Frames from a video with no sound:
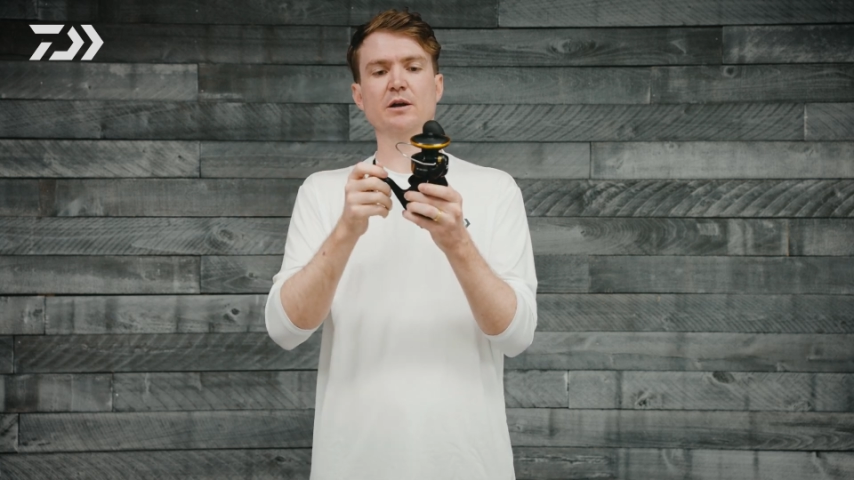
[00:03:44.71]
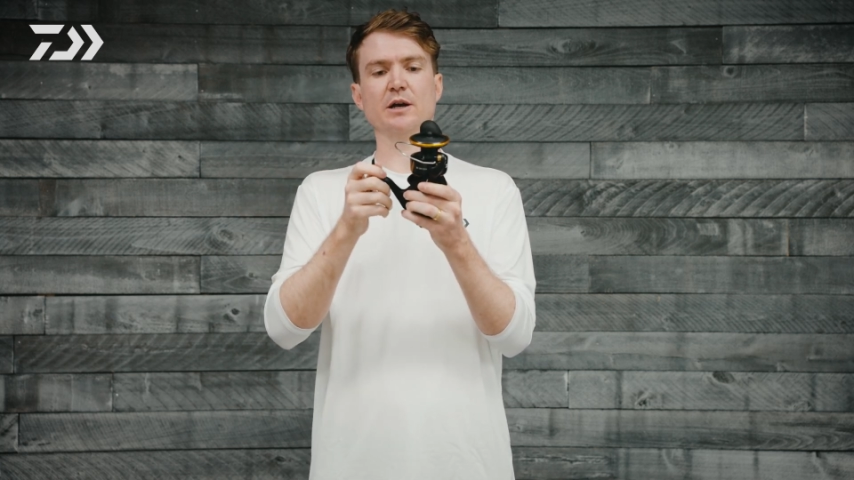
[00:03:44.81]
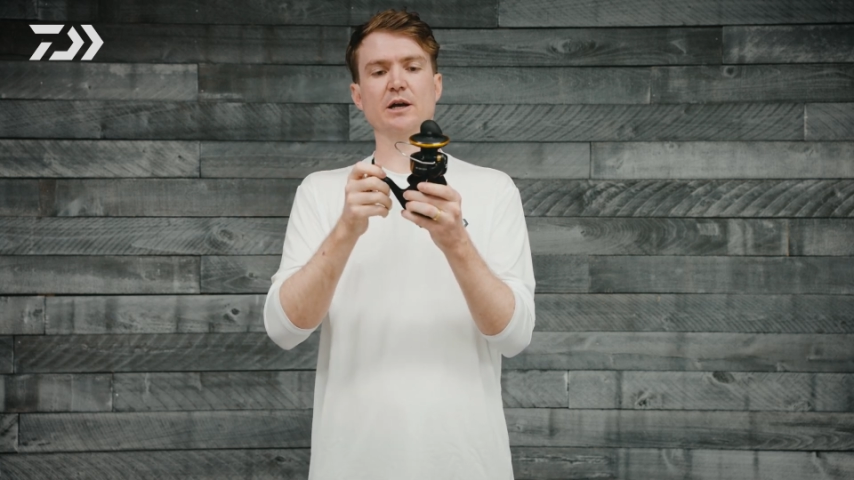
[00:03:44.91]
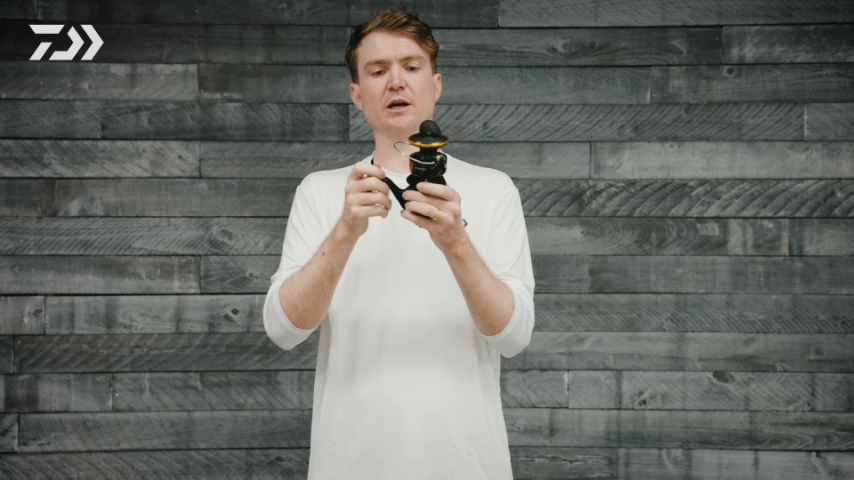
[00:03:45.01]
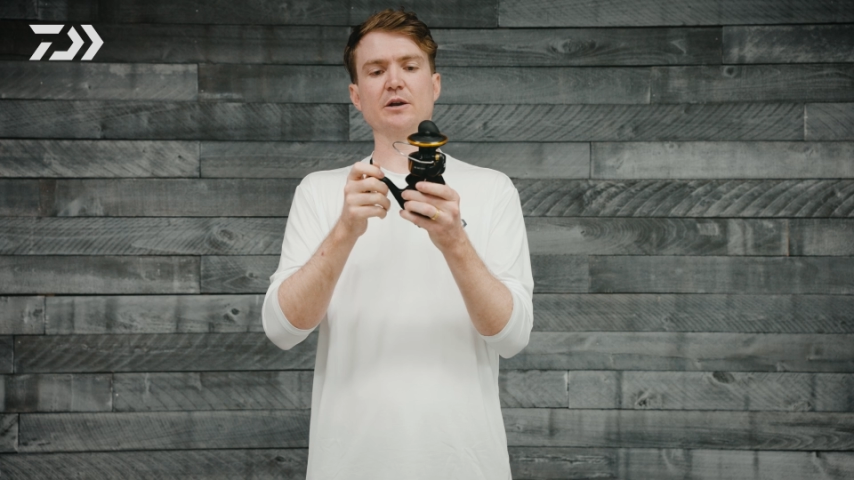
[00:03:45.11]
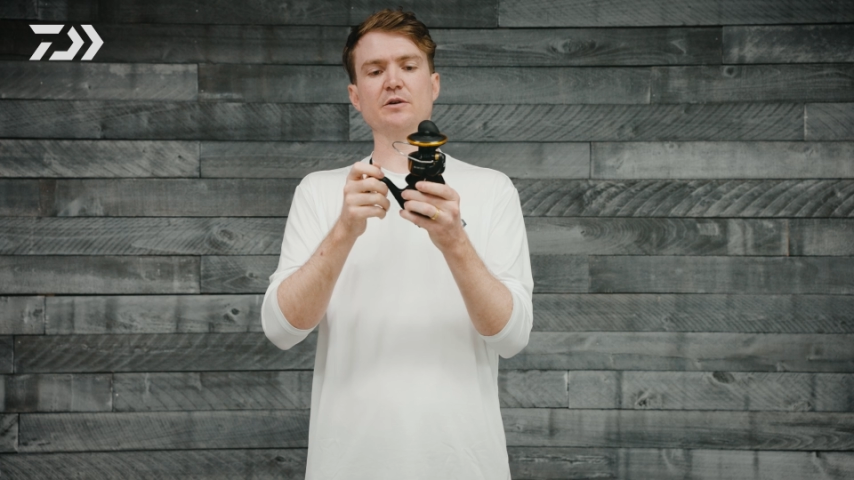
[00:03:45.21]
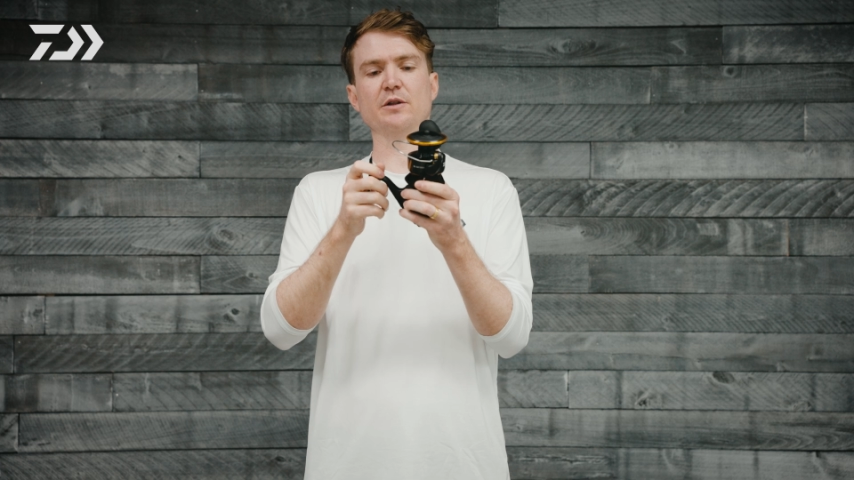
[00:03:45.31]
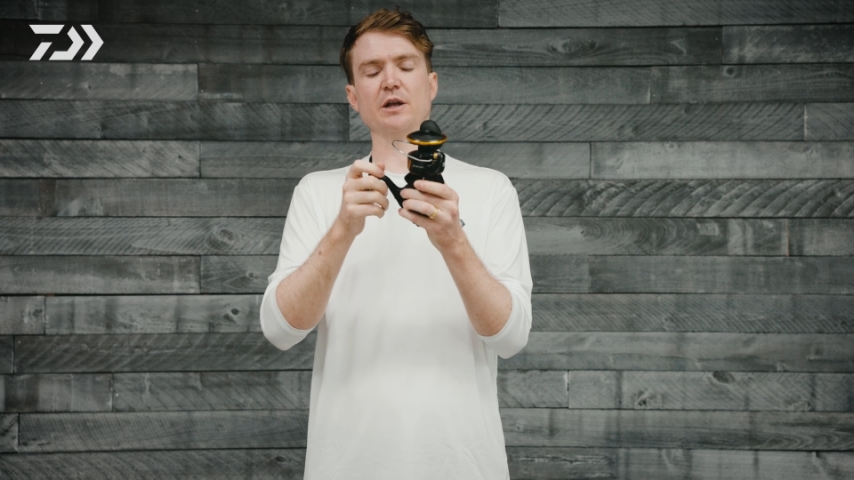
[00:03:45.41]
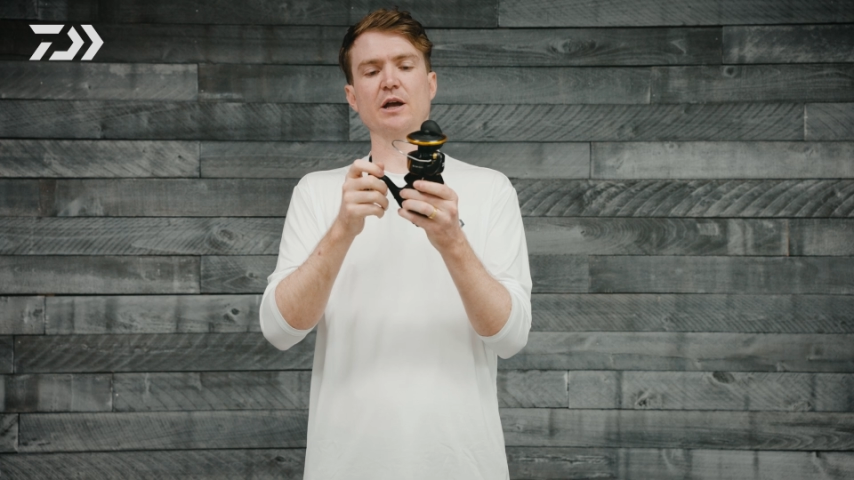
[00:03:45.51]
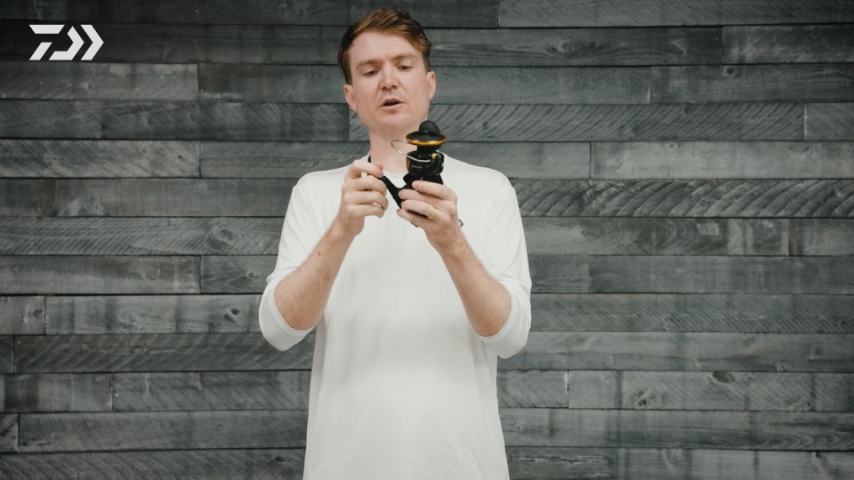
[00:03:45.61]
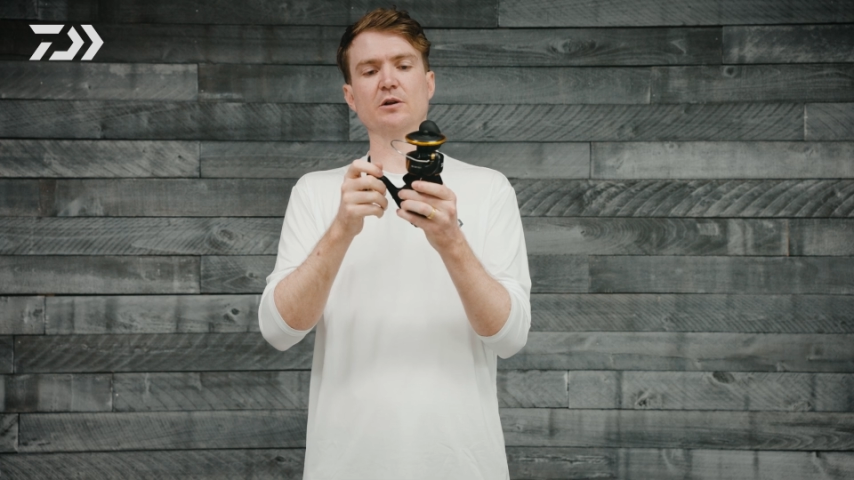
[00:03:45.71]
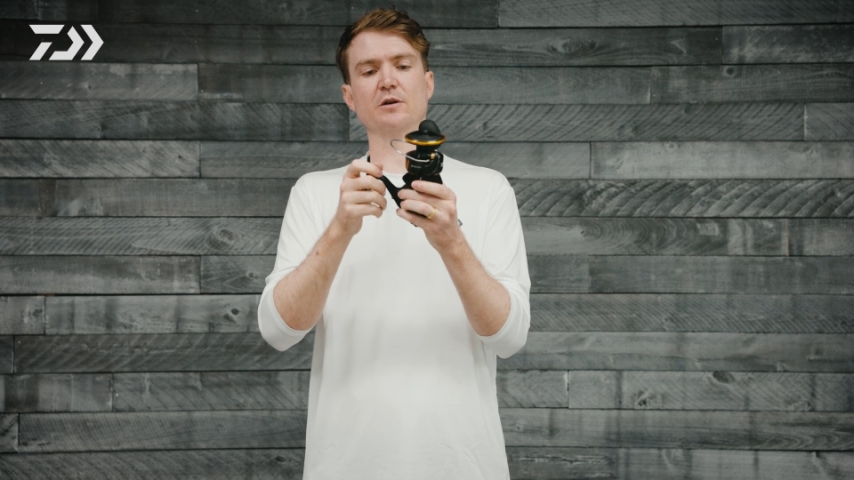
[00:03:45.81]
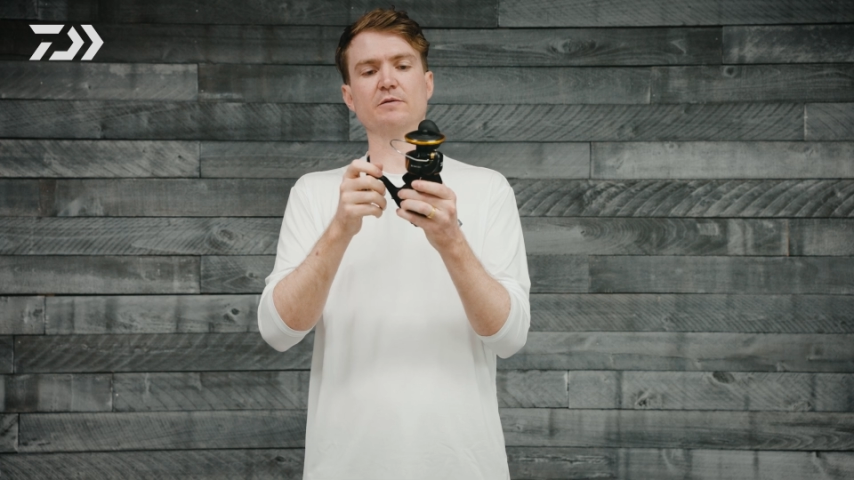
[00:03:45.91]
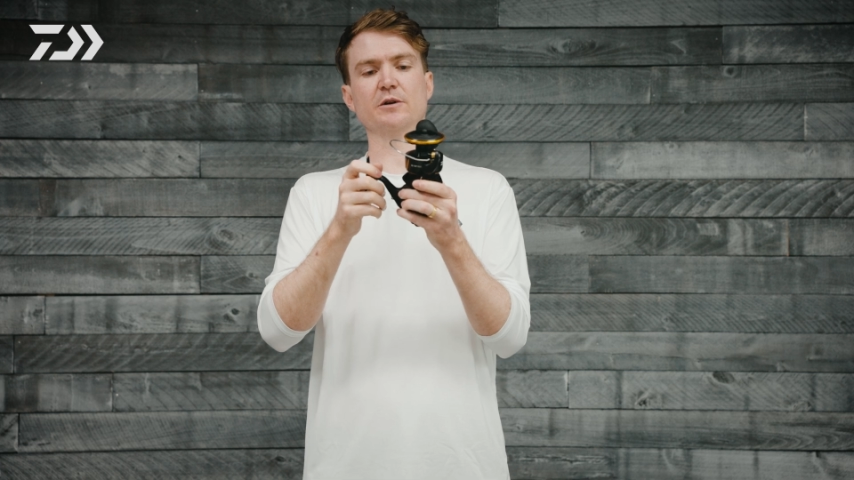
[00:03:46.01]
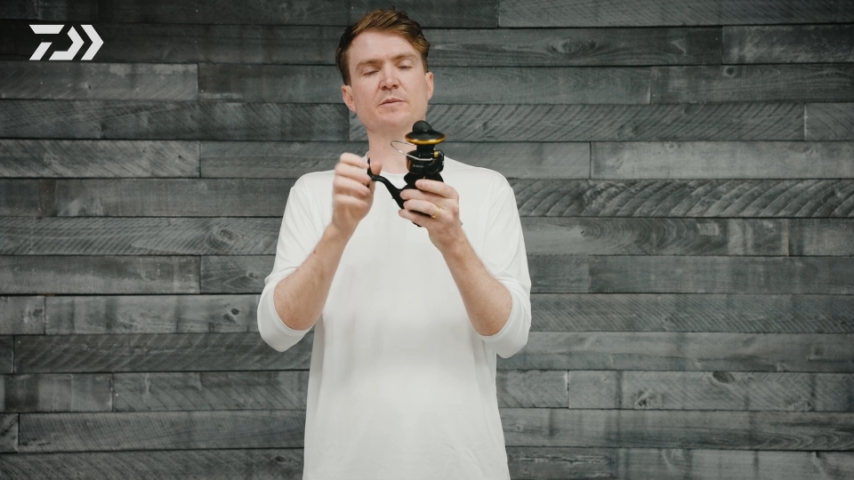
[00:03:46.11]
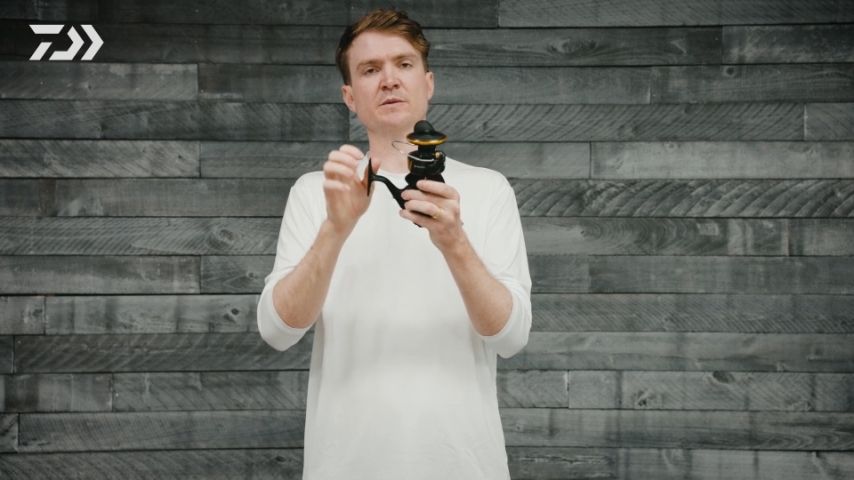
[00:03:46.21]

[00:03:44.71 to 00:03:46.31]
to the angle of it.